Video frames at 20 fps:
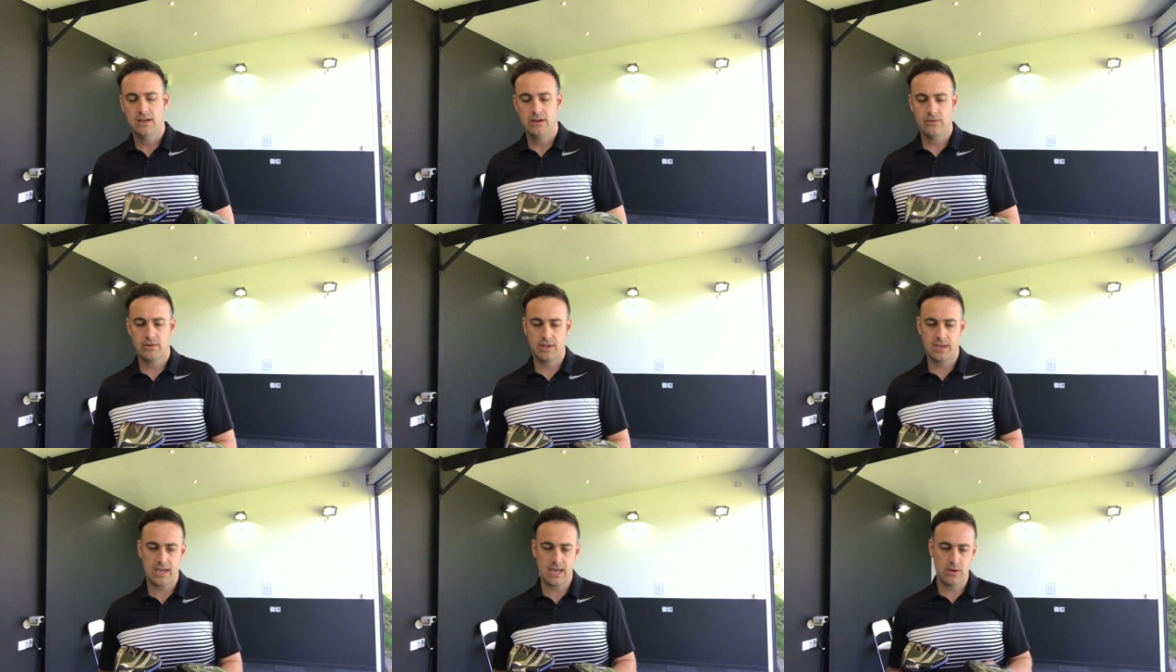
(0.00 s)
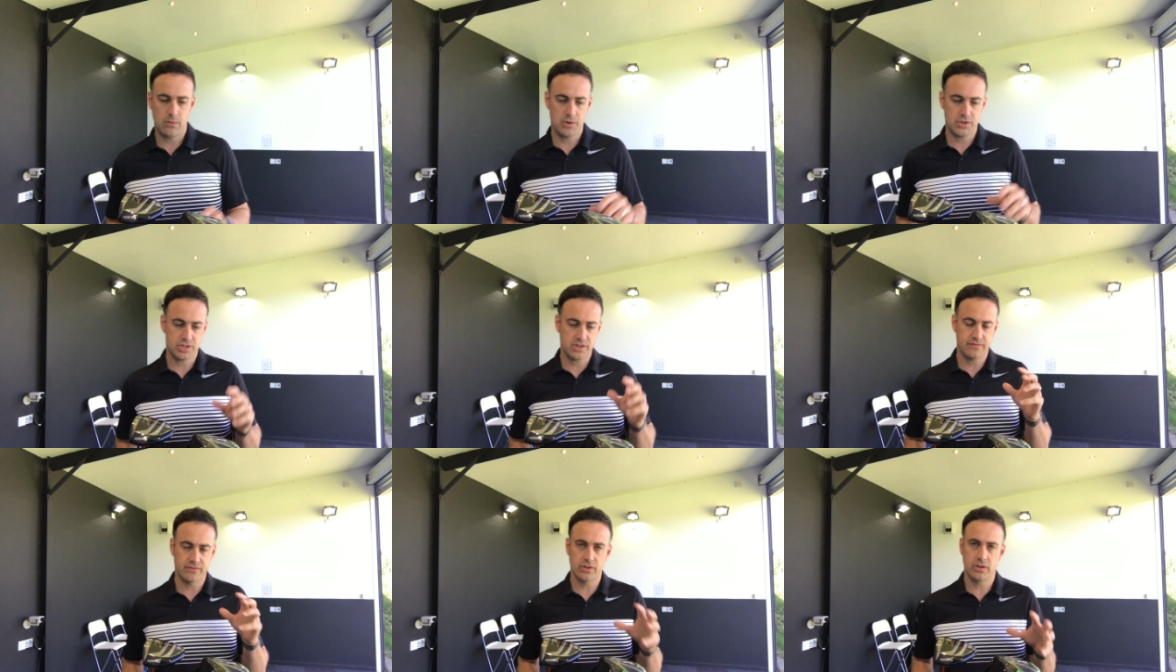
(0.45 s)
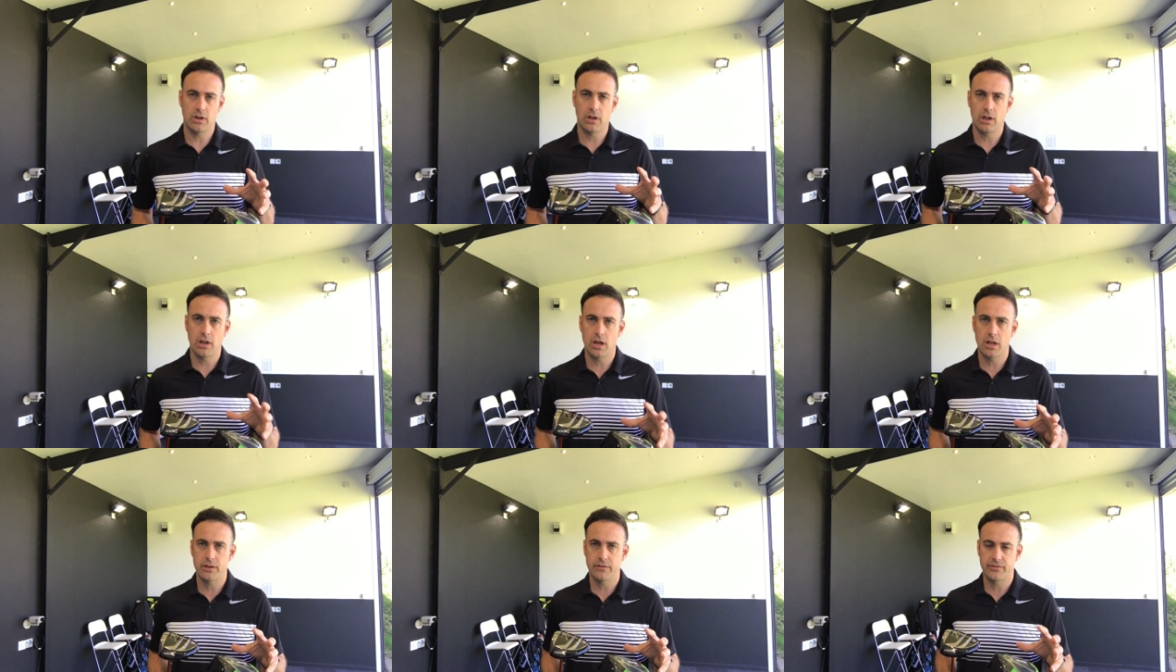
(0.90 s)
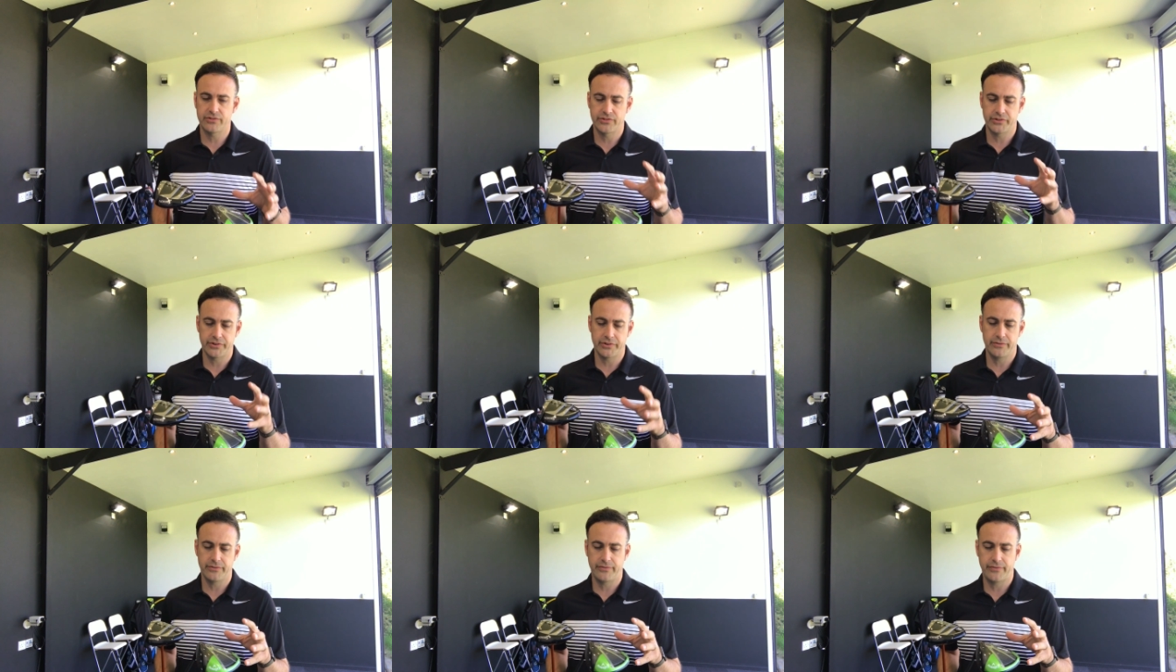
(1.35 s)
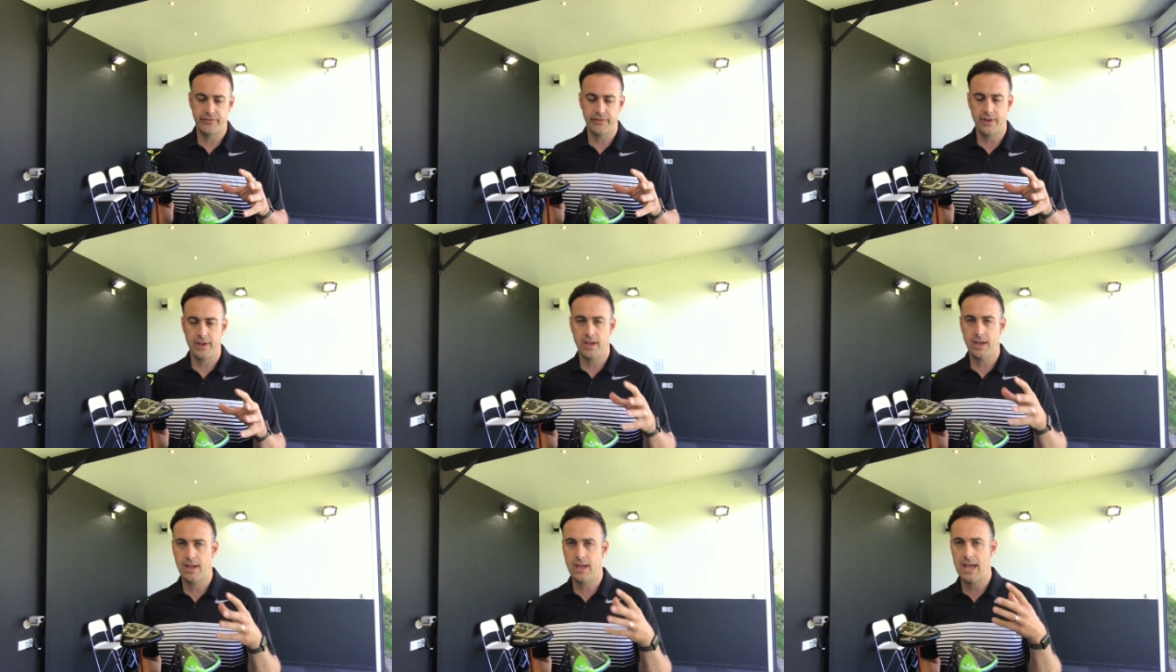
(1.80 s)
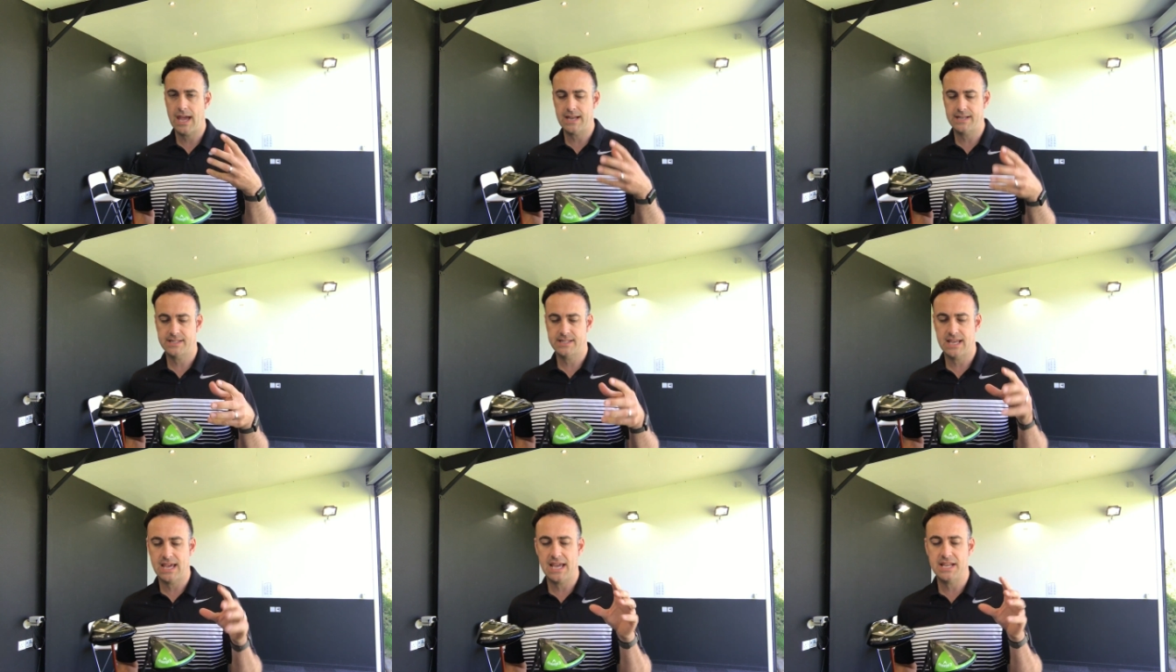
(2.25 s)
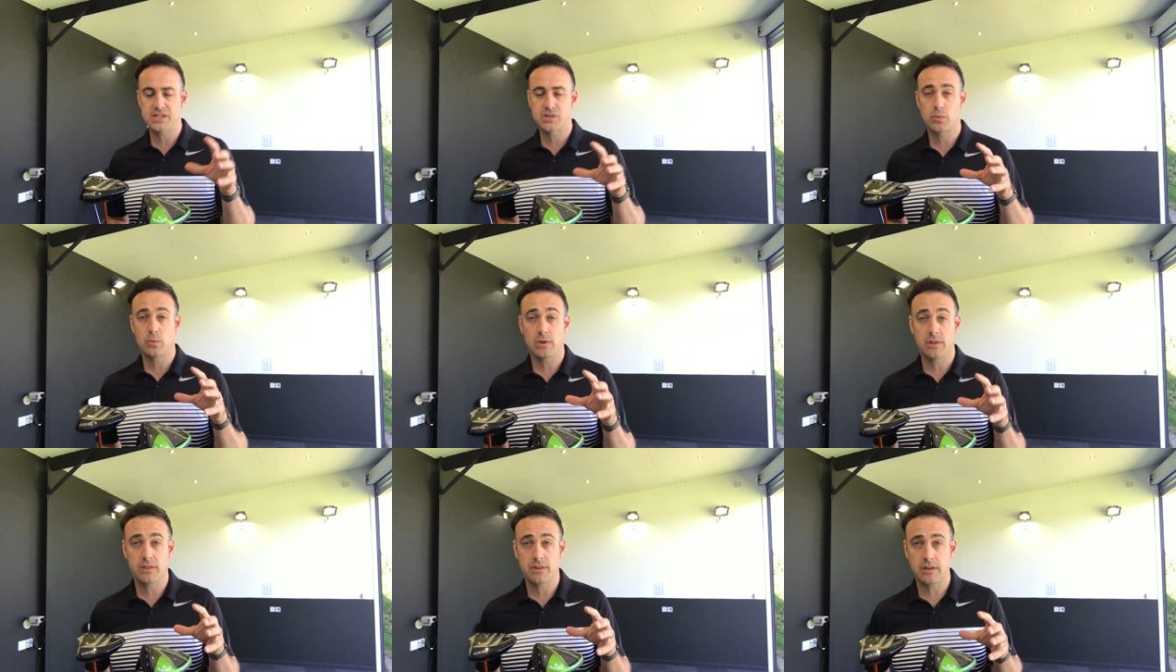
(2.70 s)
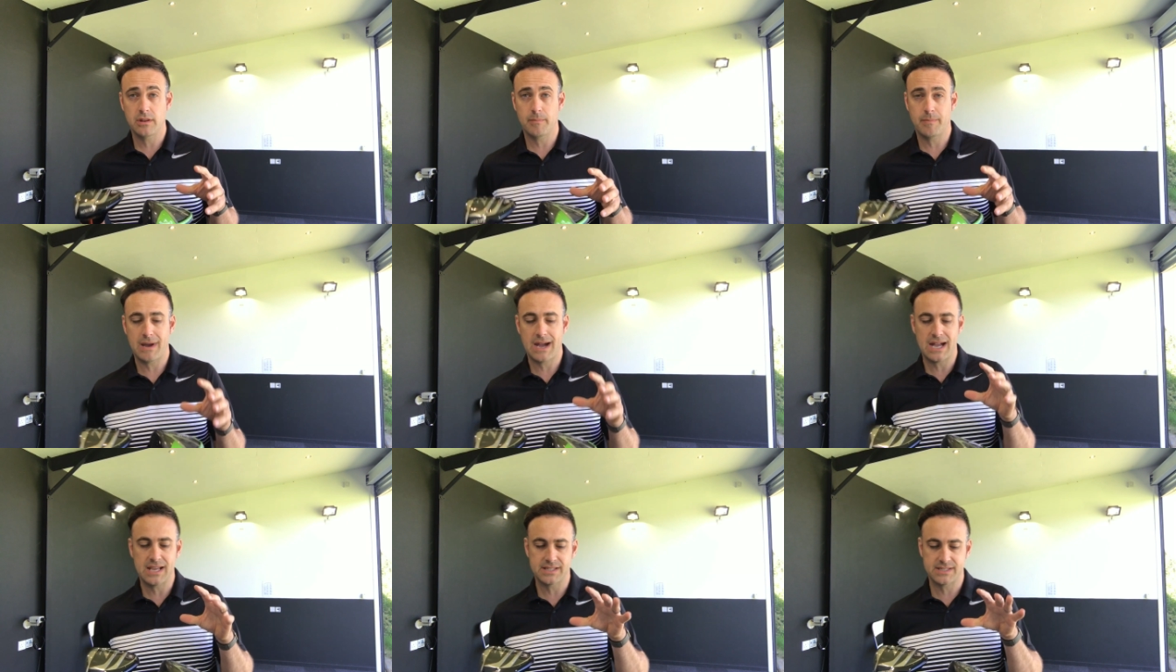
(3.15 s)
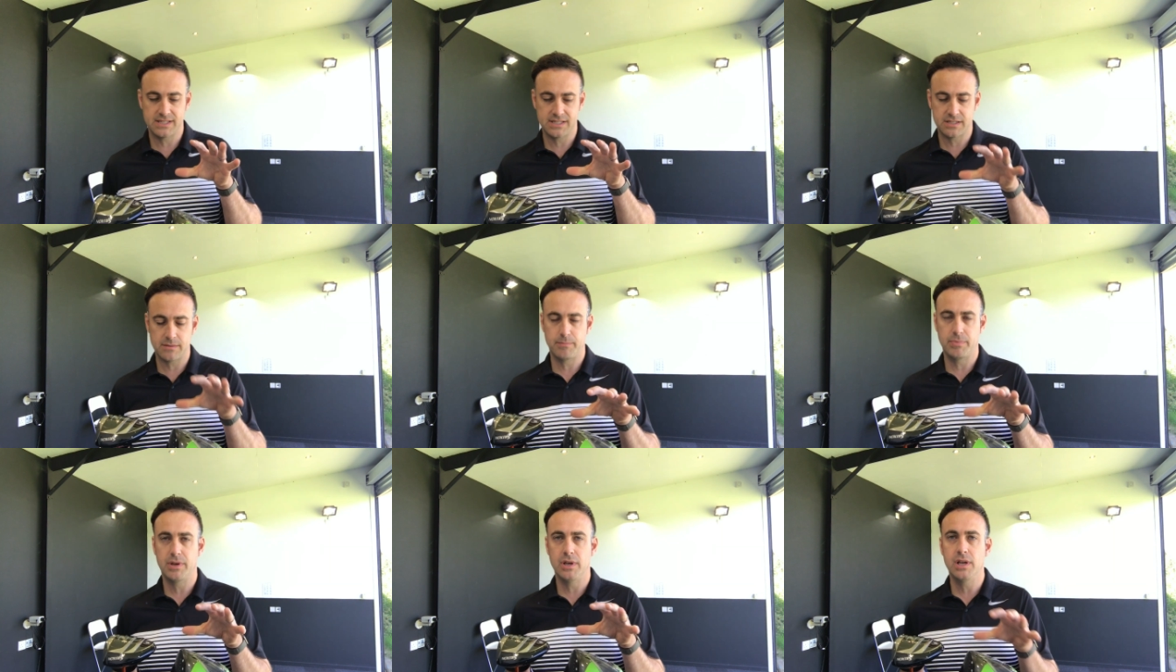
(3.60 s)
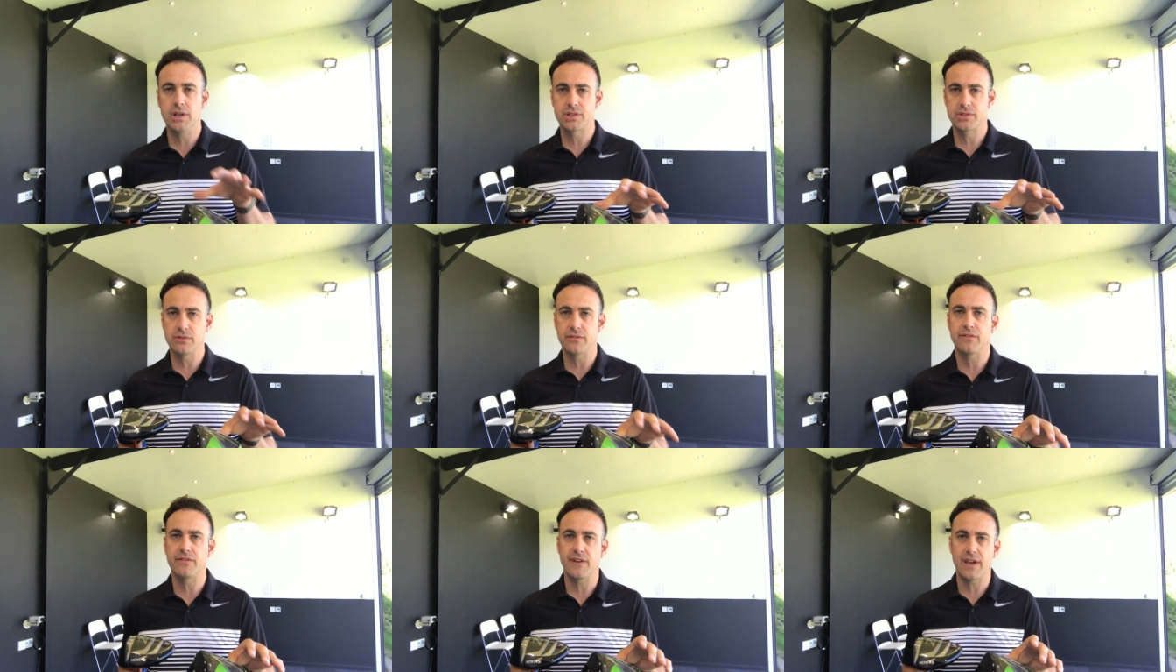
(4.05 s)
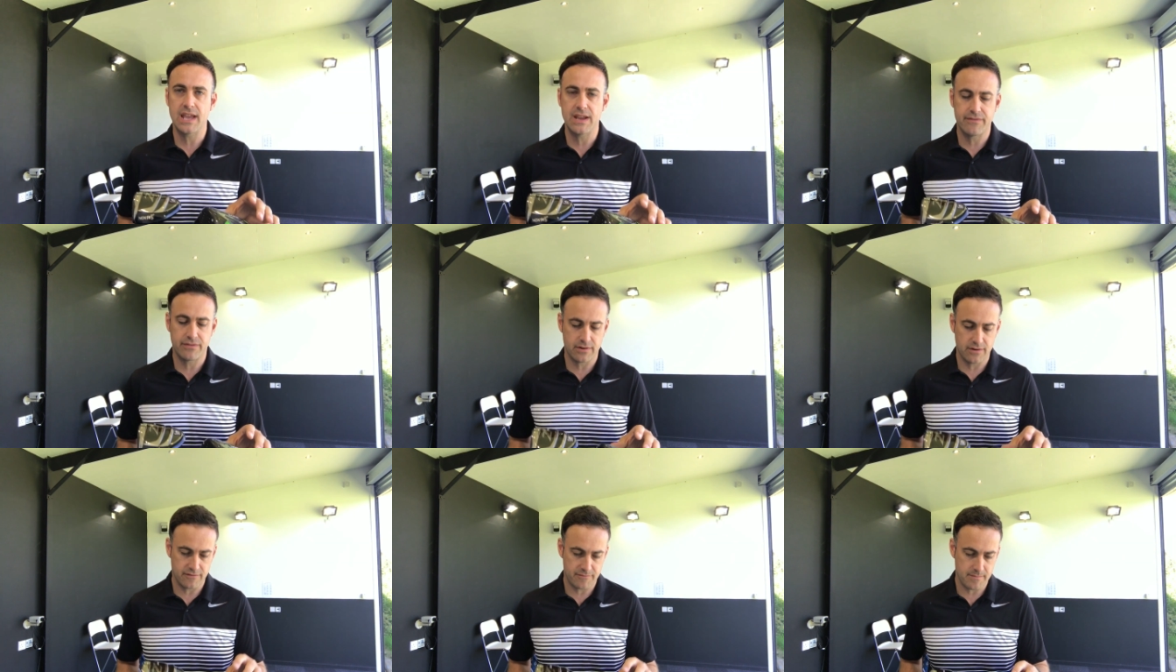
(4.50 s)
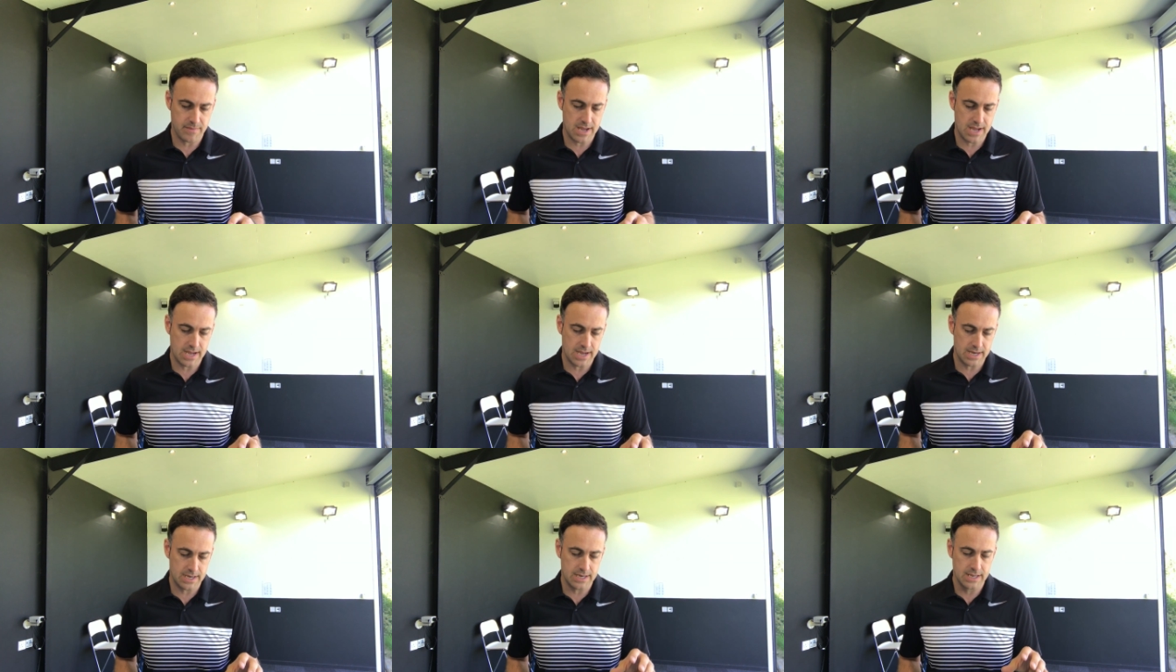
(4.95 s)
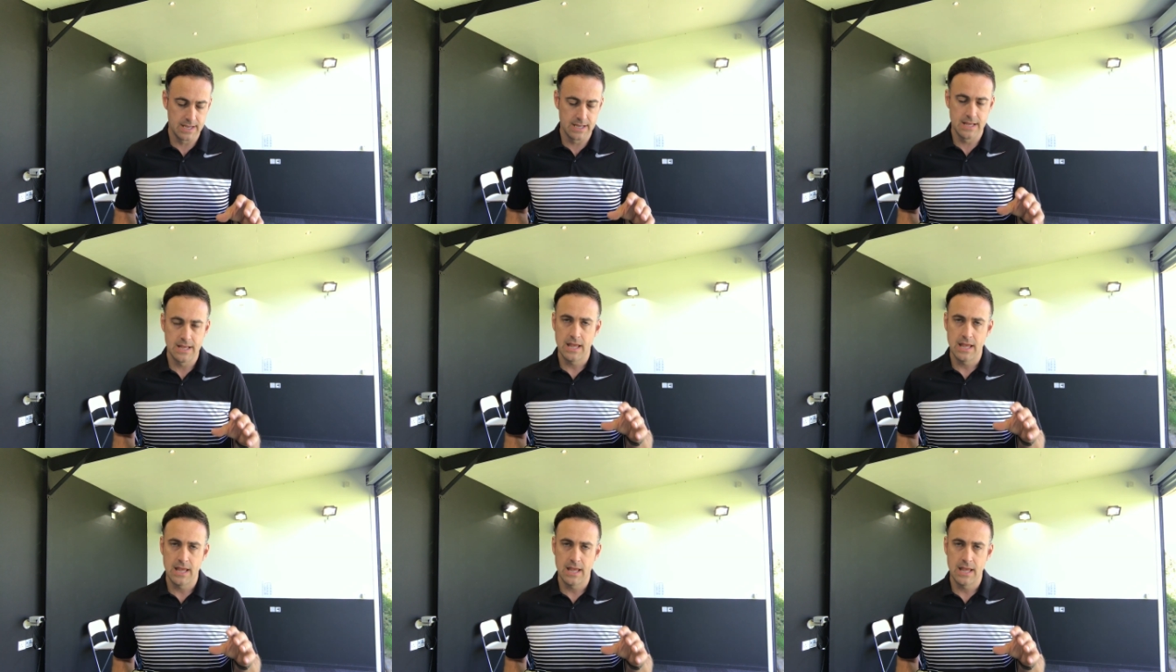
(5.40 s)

okay, which I've done a lot of sort of head-to-heads with in the past. It's a personal favourite of mine.